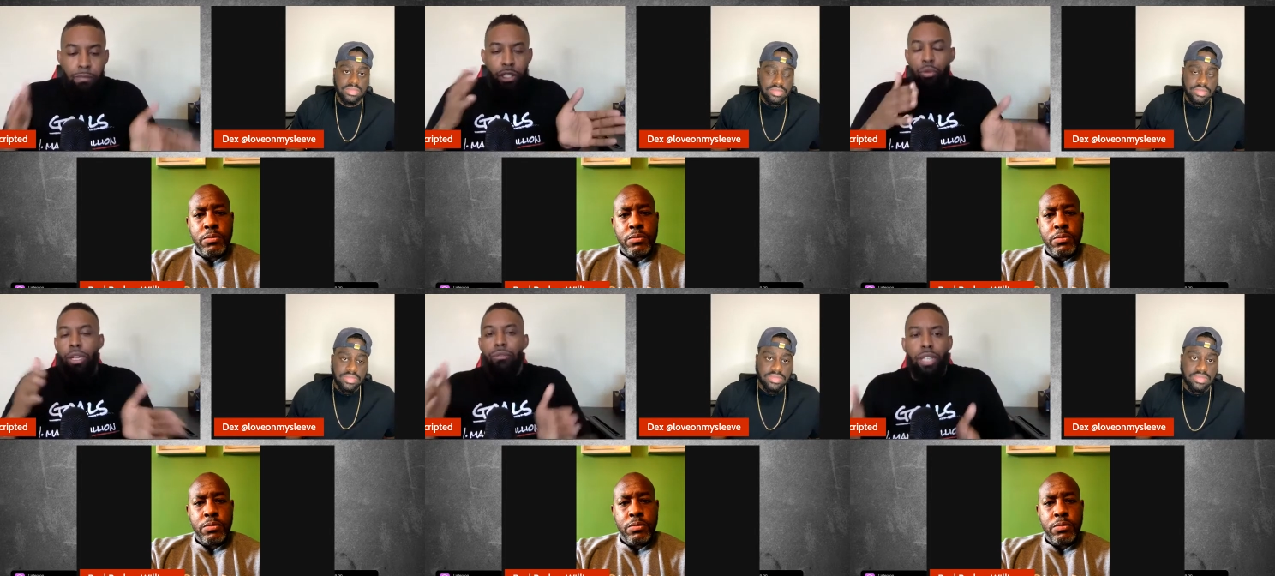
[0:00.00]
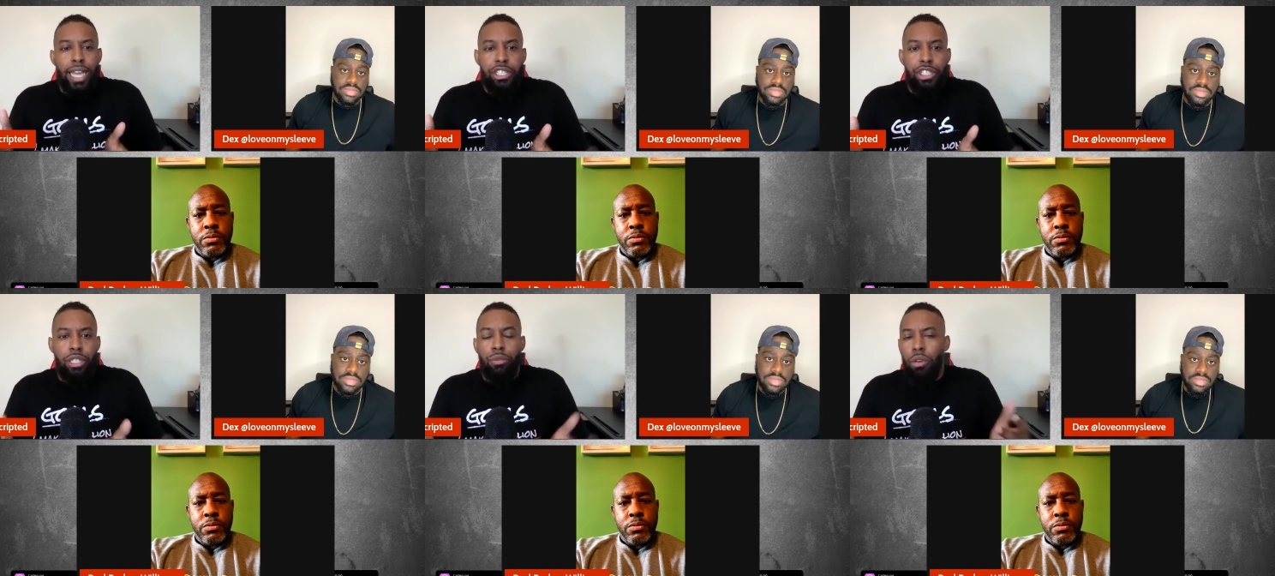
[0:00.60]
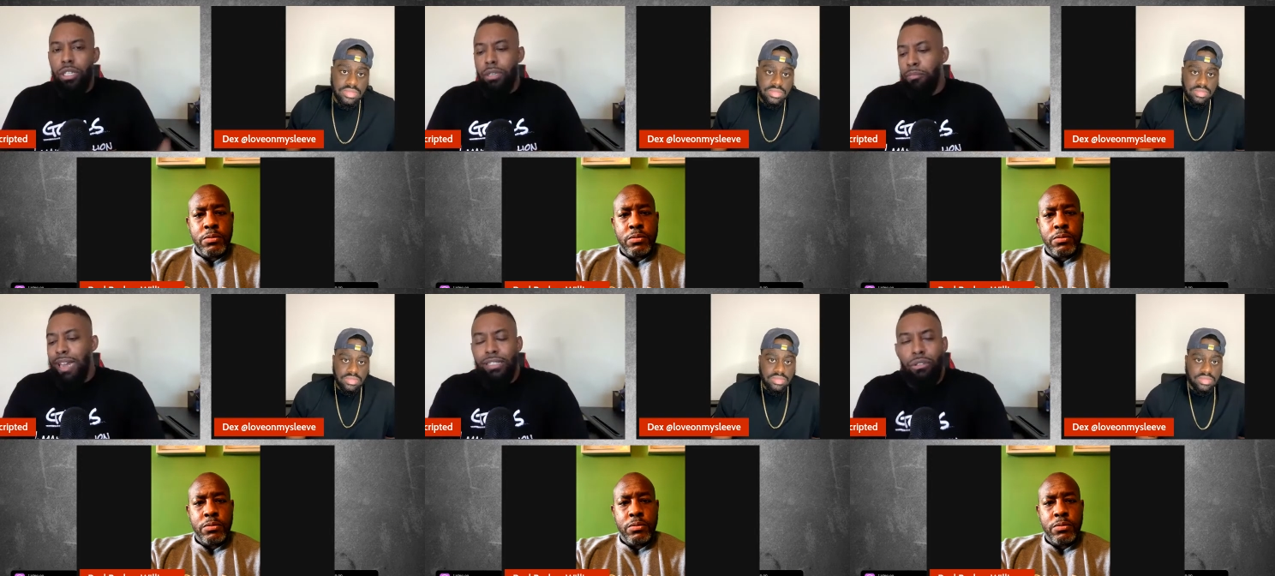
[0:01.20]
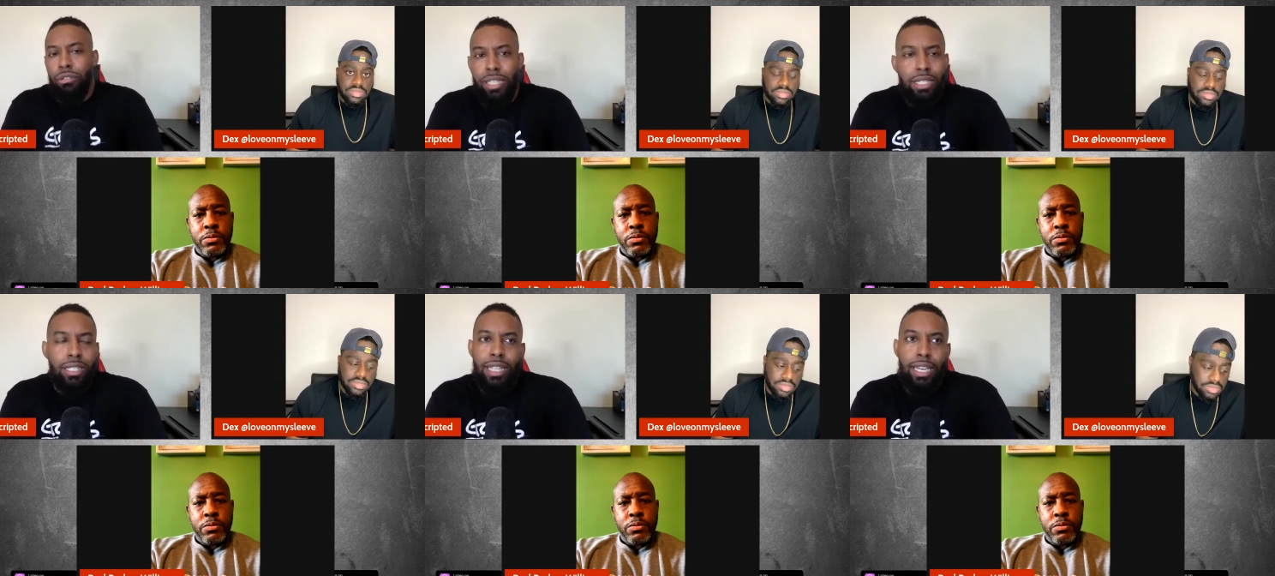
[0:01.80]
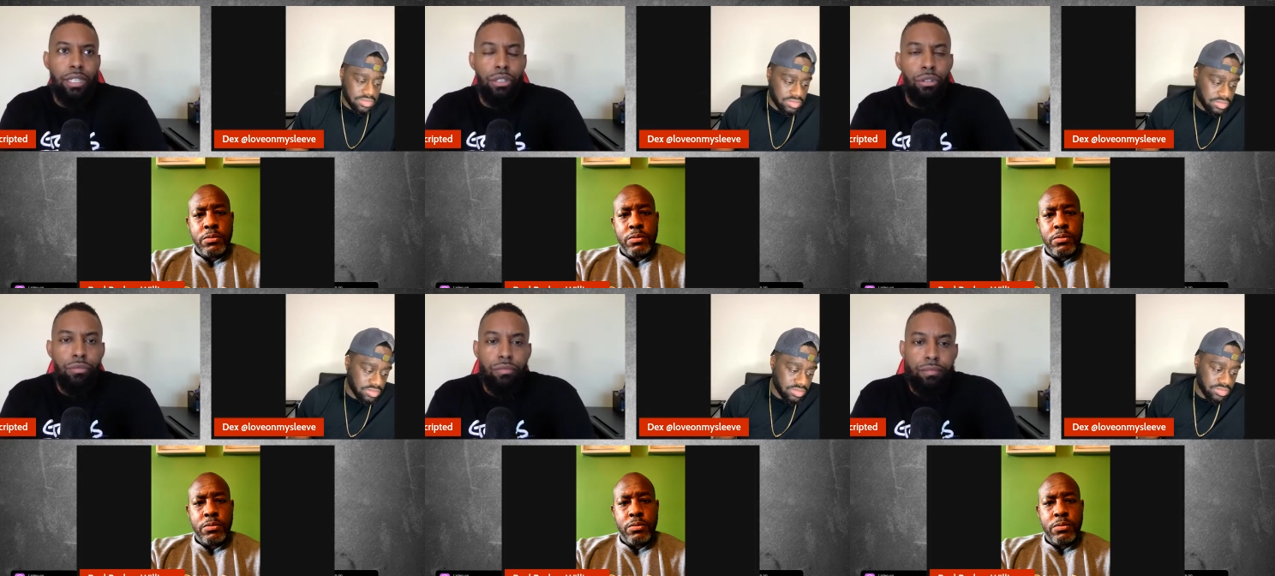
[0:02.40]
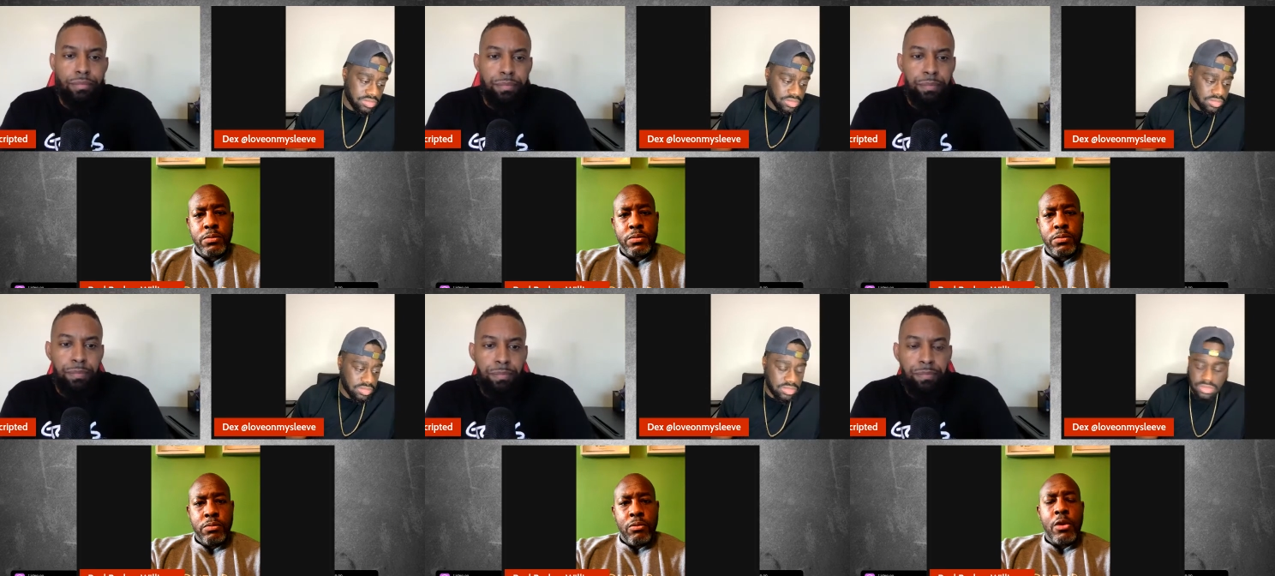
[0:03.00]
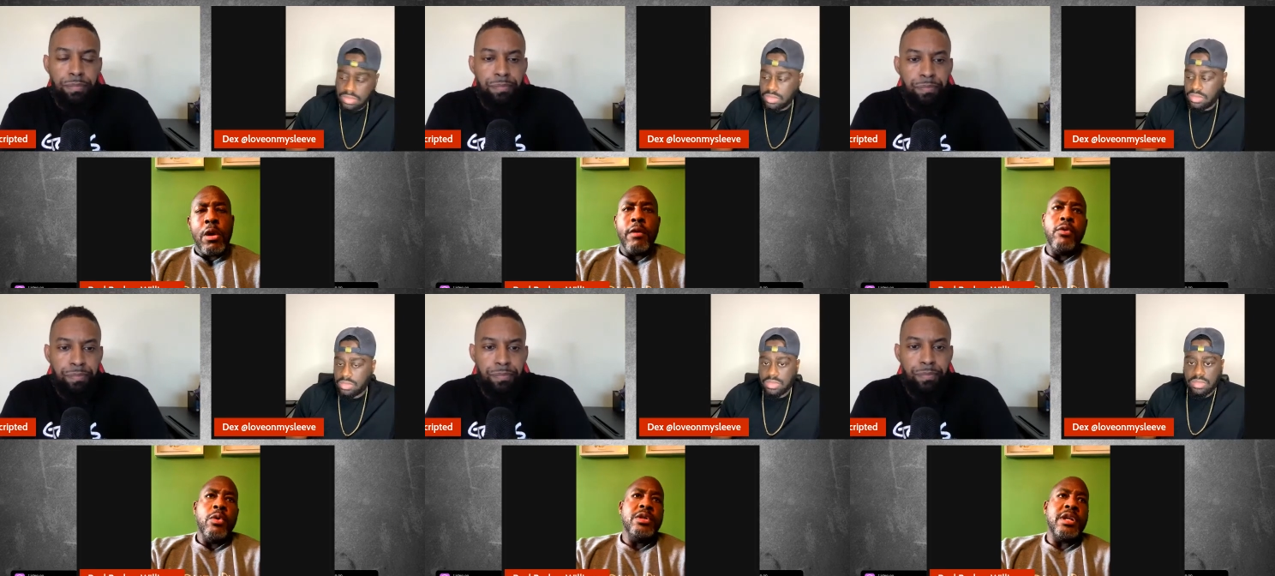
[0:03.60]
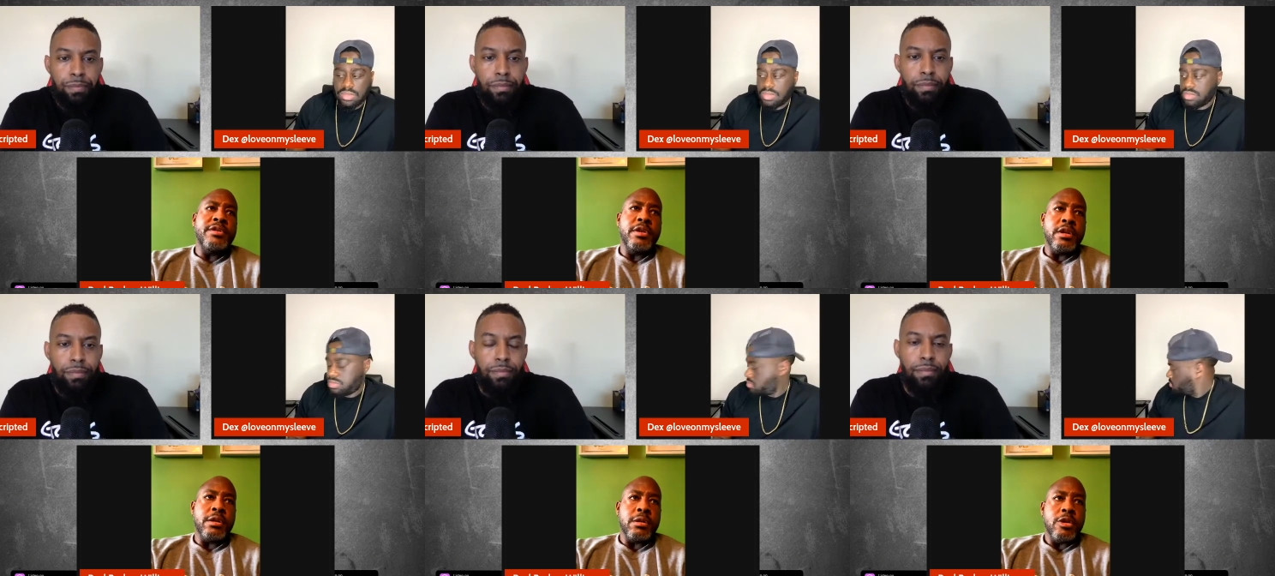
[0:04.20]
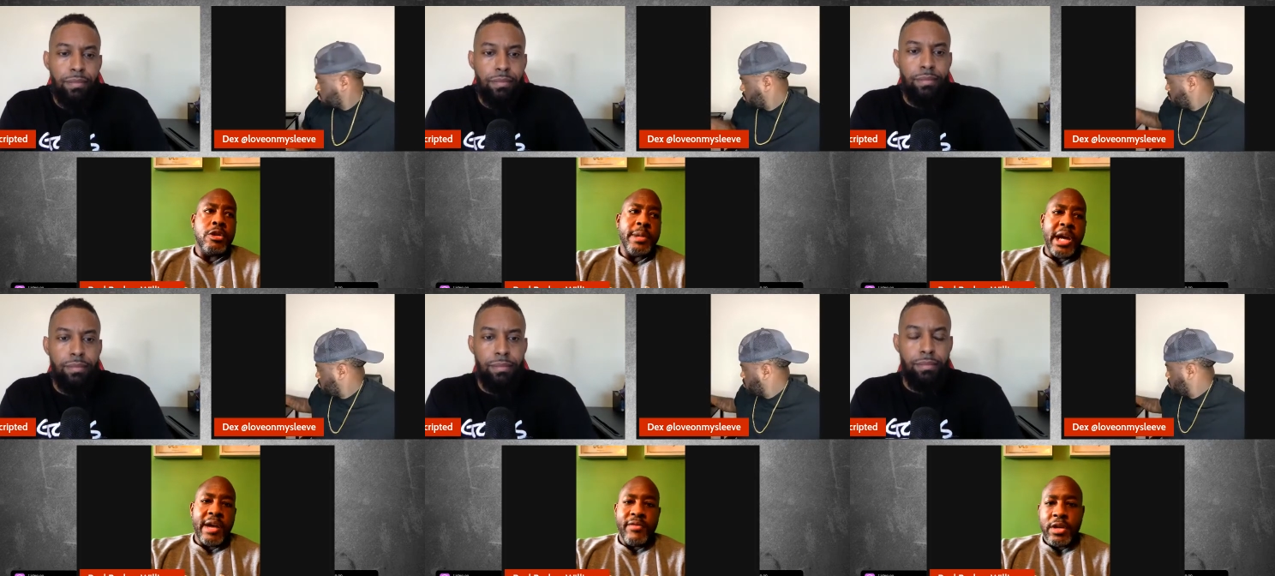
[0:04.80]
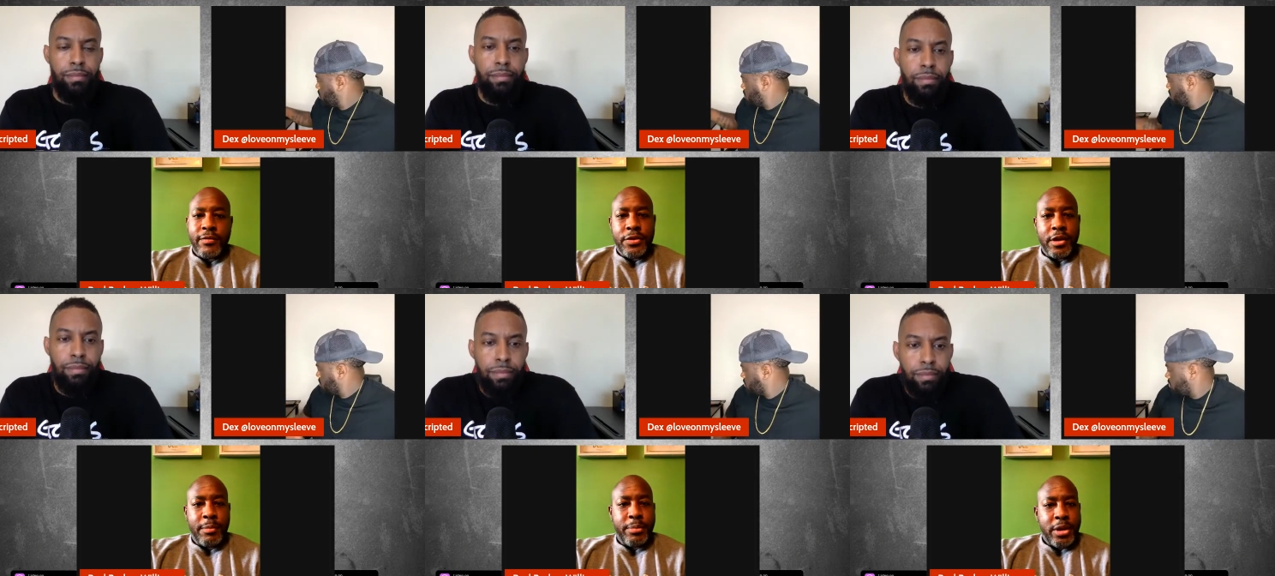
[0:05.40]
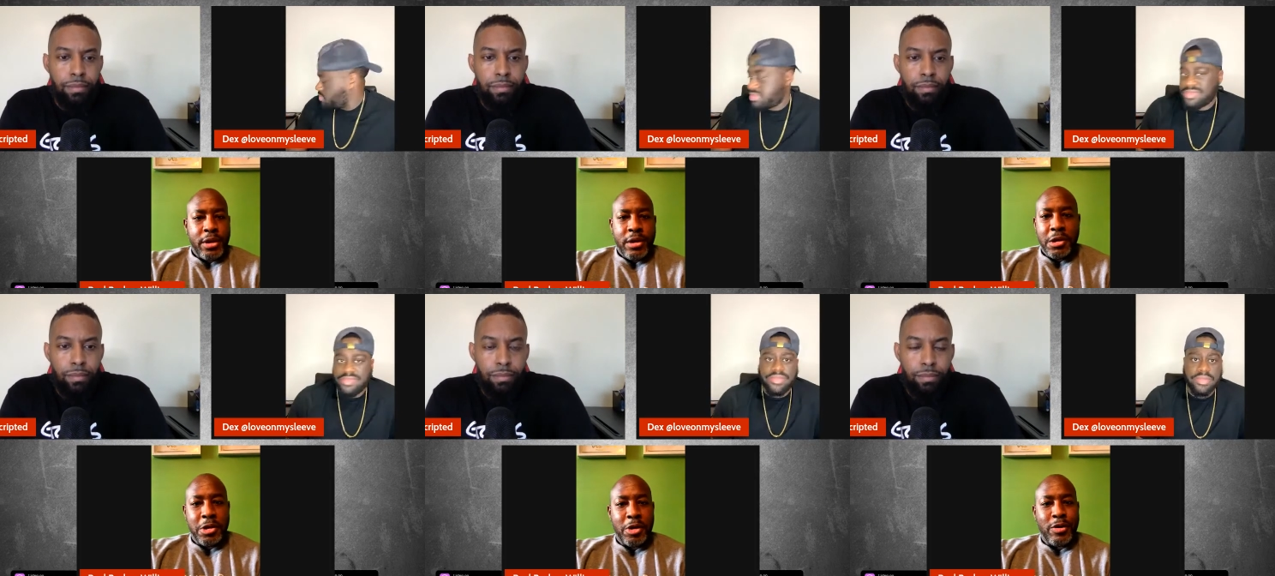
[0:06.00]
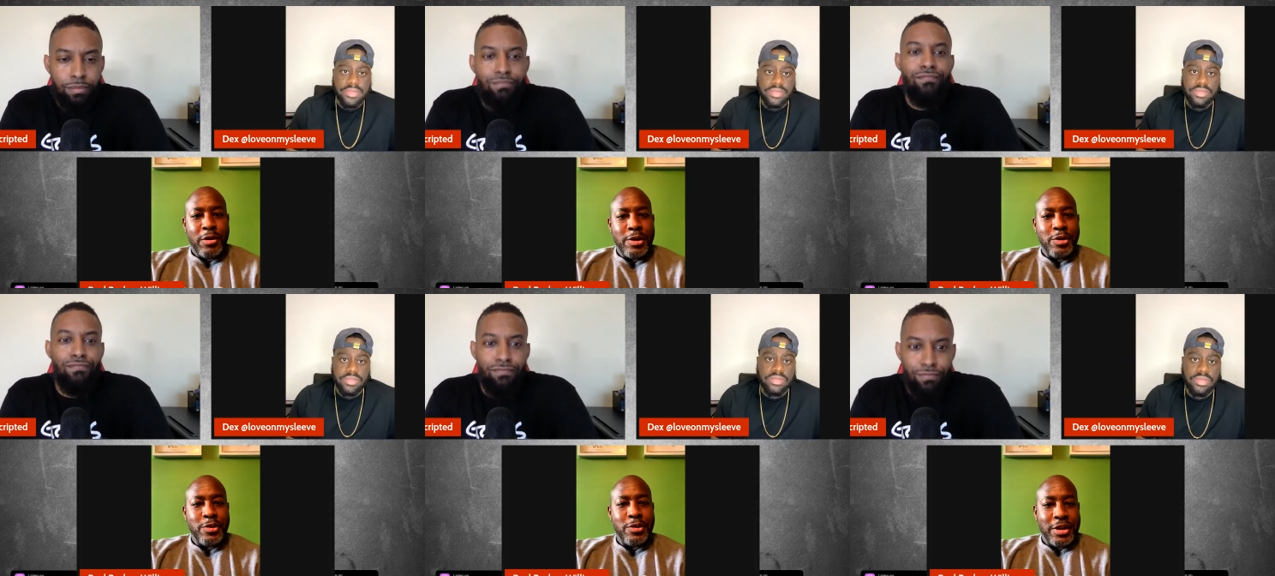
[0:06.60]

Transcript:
Speaker 1: between relationships? What are some practical things that they can do?
Speaker 2: Of course, I think you know I'm an advocate for therapy. You know, you you get